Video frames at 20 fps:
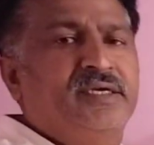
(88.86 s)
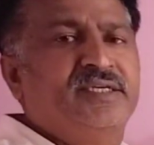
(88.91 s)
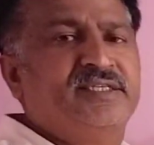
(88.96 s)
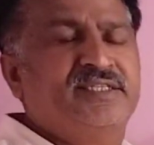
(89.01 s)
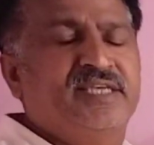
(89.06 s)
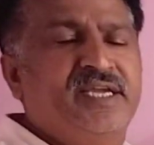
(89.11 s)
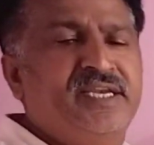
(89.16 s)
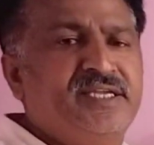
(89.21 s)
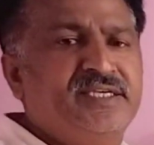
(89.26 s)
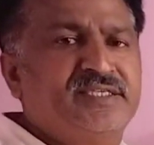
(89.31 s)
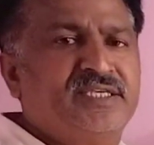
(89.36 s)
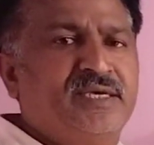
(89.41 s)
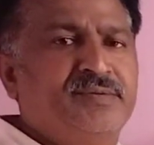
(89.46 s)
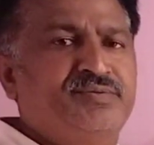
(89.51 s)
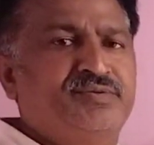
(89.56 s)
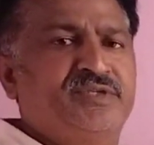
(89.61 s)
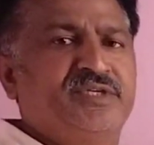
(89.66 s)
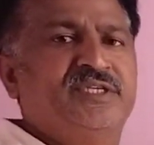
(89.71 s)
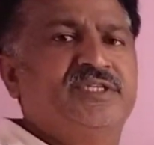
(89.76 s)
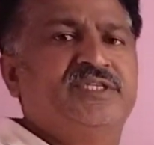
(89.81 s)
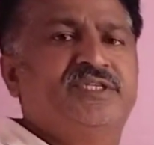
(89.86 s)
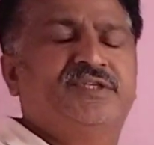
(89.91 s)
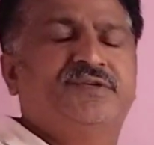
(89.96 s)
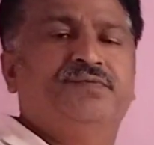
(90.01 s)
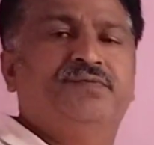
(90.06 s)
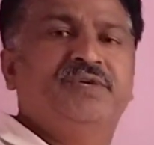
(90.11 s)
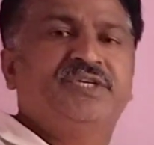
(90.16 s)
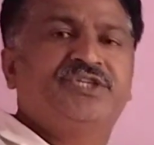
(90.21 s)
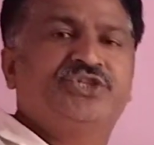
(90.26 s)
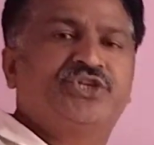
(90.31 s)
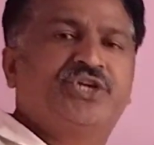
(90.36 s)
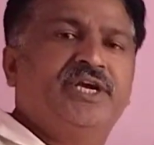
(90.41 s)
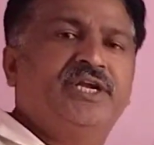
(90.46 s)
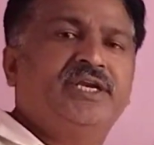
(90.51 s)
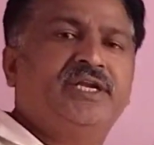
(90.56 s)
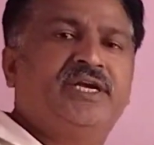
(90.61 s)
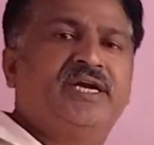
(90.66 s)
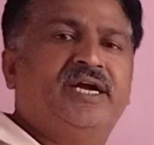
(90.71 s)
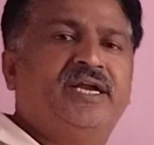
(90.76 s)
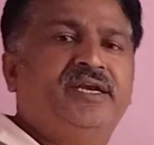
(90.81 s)
is any substance which
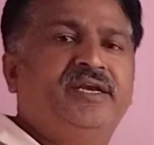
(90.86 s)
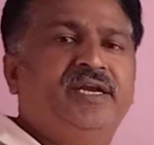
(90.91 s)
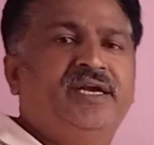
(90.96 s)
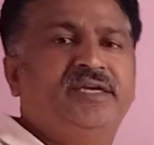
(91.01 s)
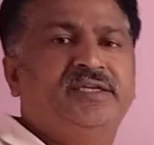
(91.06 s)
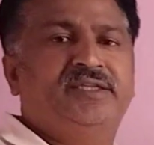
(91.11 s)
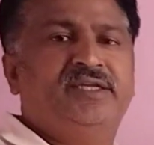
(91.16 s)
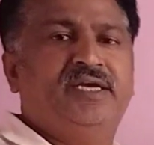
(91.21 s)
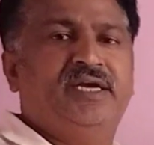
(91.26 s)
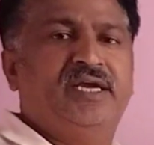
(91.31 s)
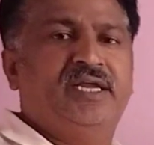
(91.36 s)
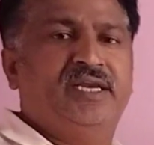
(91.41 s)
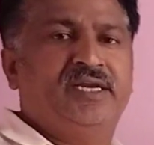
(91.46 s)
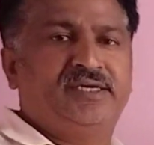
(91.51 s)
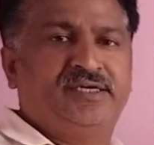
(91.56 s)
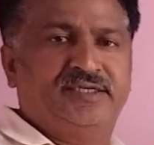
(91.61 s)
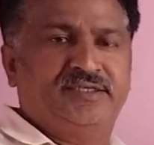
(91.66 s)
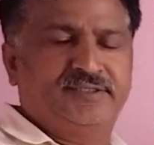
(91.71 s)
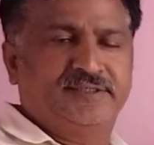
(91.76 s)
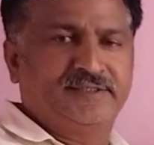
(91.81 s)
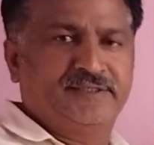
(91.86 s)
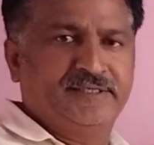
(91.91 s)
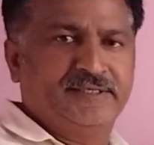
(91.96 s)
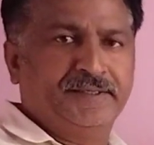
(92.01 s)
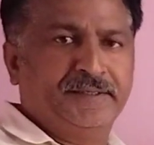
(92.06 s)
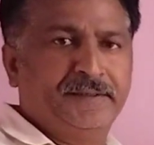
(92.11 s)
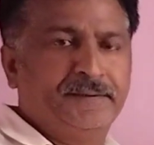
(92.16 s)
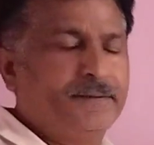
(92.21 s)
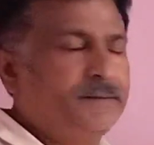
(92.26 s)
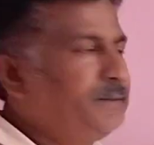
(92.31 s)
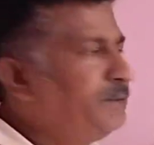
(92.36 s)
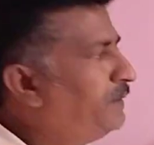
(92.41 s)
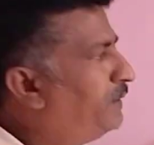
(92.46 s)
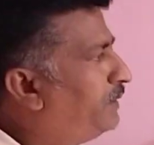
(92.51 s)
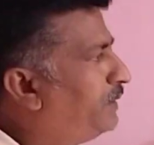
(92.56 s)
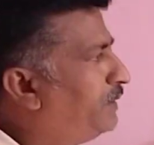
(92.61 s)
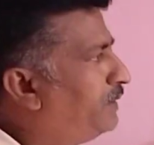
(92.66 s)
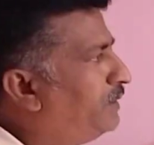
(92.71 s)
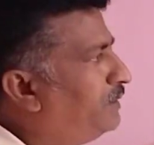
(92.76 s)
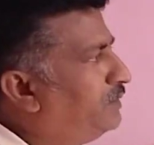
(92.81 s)
can conduct the electricity.
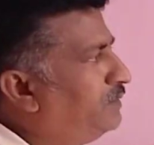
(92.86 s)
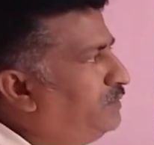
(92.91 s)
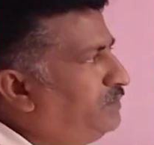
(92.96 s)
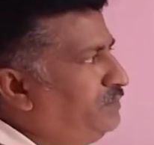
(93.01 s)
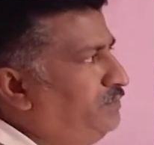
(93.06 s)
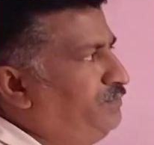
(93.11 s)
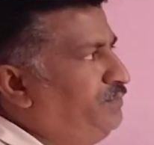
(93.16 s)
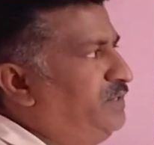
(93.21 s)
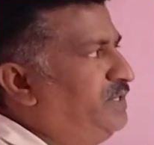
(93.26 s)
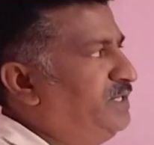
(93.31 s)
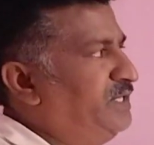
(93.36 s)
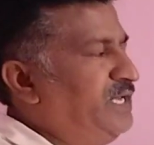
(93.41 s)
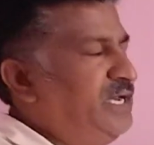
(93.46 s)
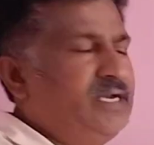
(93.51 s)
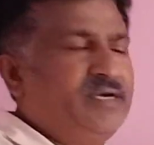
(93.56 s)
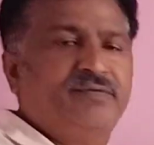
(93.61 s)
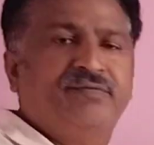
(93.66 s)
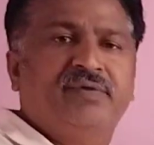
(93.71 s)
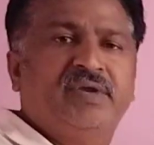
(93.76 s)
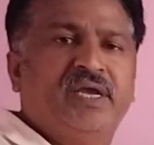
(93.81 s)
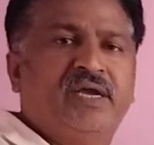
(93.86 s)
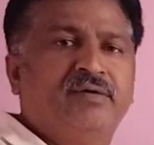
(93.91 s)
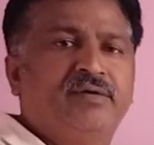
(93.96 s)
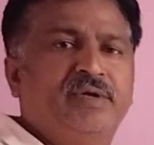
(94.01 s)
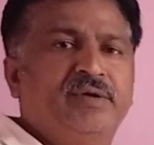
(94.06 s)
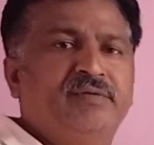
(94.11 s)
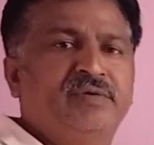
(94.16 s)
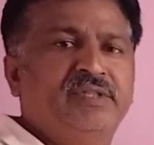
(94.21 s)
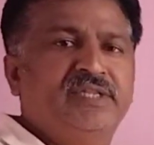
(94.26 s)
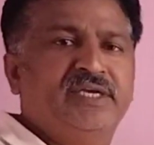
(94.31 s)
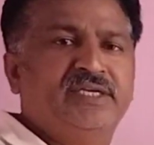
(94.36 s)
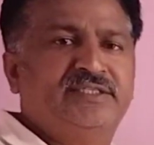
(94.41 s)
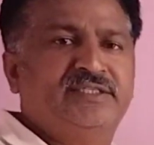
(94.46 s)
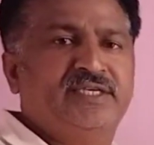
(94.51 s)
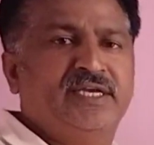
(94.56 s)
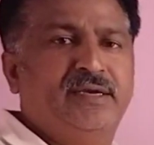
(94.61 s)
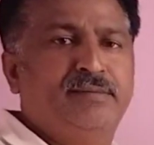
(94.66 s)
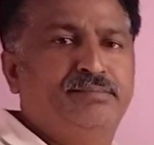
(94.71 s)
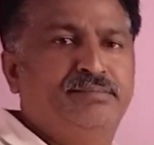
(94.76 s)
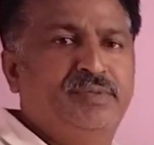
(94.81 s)
So for that we have given the
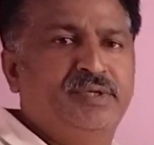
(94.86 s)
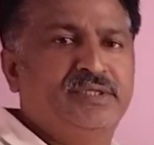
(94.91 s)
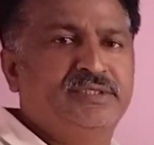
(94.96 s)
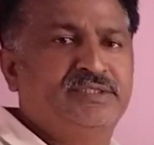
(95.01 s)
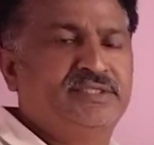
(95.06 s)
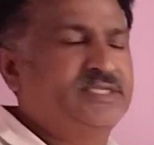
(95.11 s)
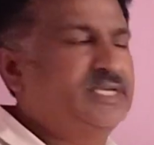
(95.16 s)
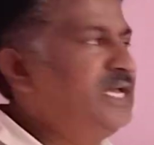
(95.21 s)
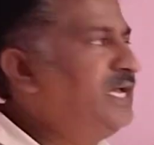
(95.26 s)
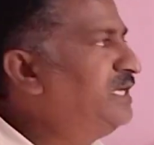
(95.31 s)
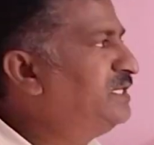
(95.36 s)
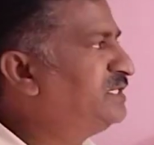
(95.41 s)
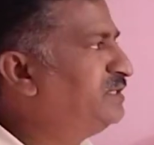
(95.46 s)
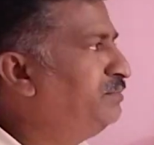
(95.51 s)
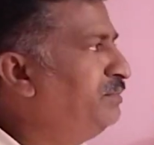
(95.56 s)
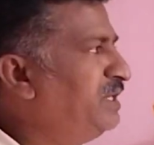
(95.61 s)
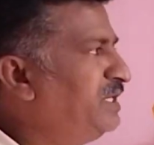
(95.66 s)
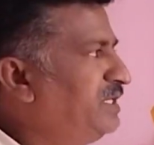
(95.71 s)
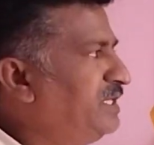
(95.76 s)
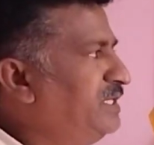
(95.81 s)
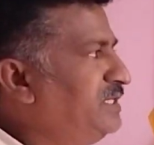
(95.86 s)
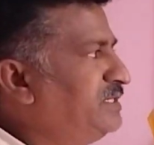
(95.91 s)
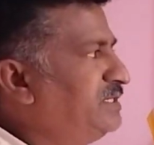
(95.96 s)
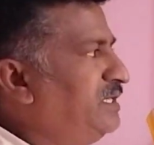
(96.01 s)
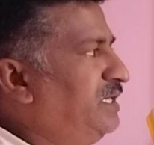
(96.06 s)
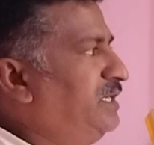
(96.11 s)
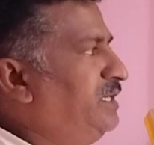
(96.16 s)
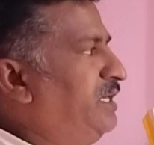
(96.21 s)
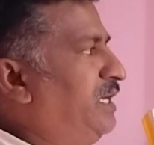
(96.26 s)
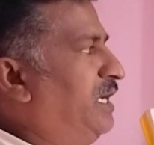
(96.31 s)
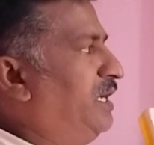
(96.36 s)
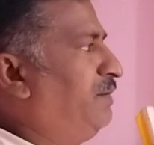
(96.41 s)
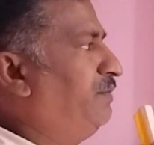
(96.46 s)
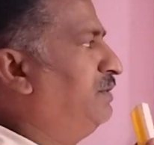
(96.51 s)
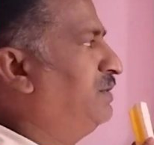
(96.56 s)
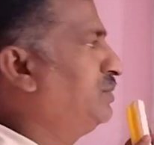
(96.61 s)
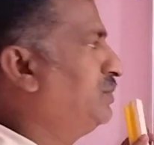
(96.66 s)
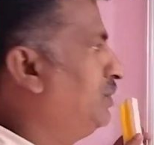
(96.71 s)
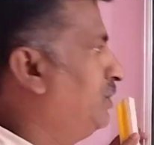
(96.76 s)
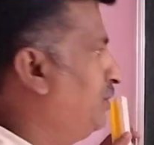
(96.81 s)
examples as metals and
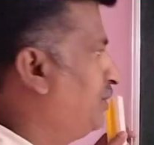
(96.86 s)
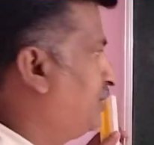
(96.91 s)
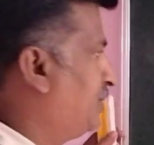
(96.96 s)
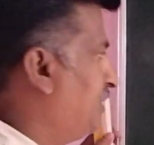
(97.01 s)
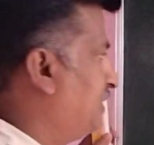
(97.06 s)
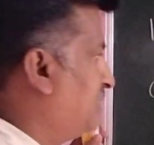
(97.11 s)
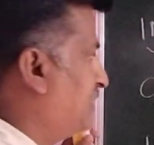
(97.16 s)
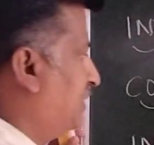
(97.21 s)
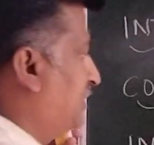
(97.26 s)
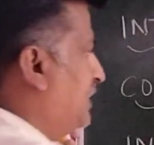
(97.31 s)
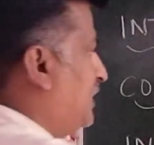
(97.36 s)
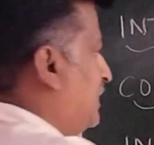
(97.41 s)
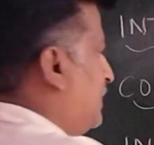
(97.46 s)
aqueous solutions.